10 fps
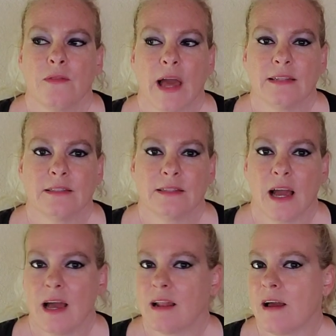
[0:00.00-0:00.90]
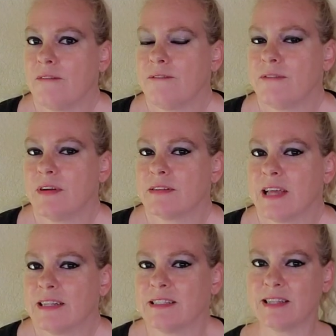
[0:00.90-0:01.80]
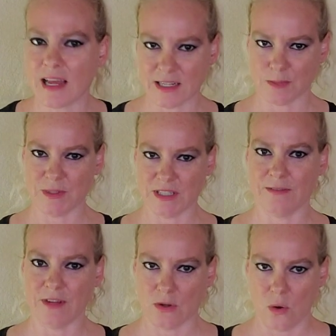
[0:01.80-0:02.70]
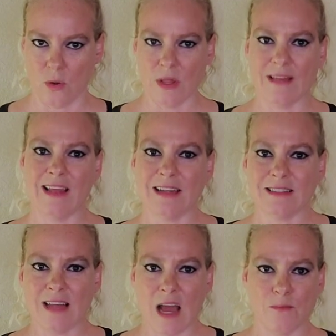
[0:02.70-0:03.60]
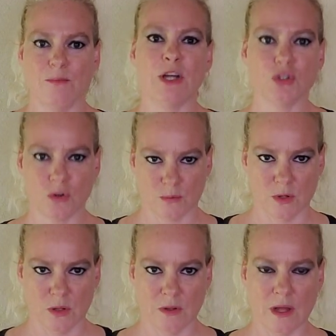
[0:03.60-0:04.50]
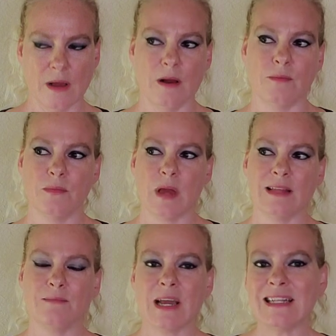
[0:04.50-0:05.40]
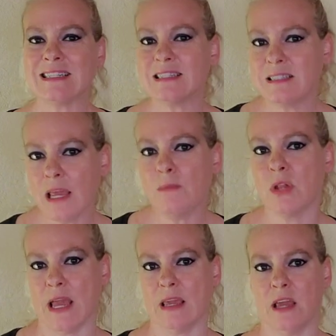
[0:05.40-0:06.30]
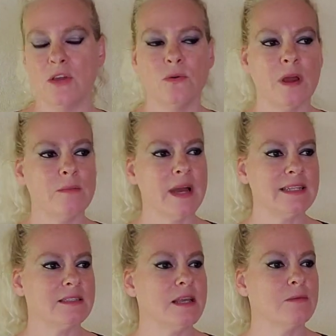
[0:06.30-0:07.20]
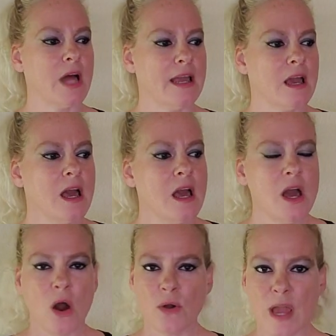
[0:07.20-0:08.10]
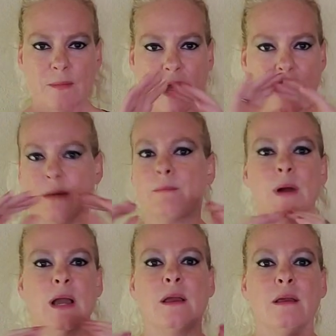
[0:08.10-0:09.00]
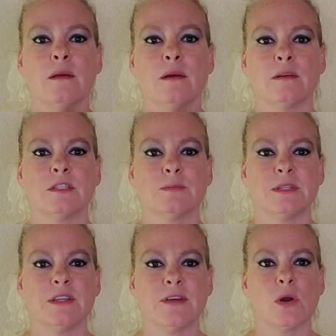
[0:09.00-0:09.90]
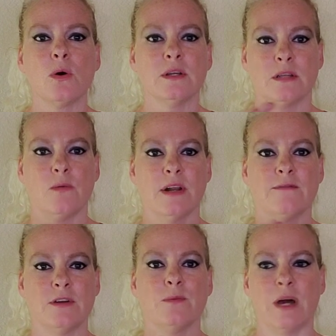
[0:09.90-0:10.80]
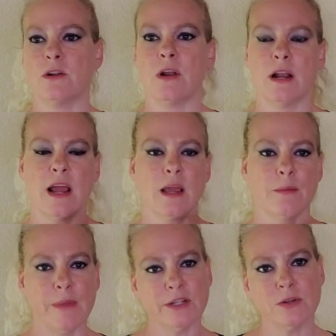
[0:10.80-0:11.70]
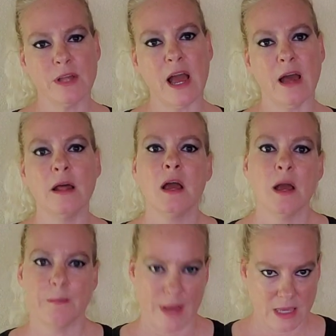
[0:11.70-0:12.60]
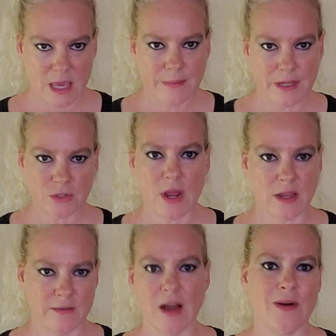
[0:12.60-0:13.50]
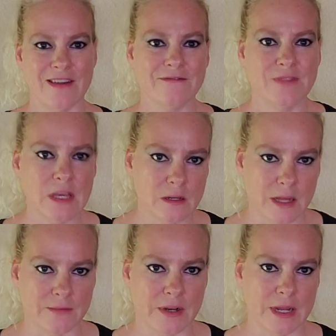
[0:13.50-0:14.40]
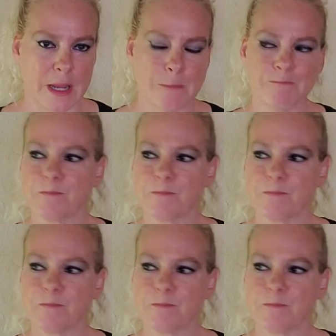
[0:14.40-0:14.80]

That's not a that's not a specific goal, and that's not measurable. Um, it might seem like it. You it might seem like okay, my my specific goal is I want to feel better, and I can measure that by keeping track of how I feel every day.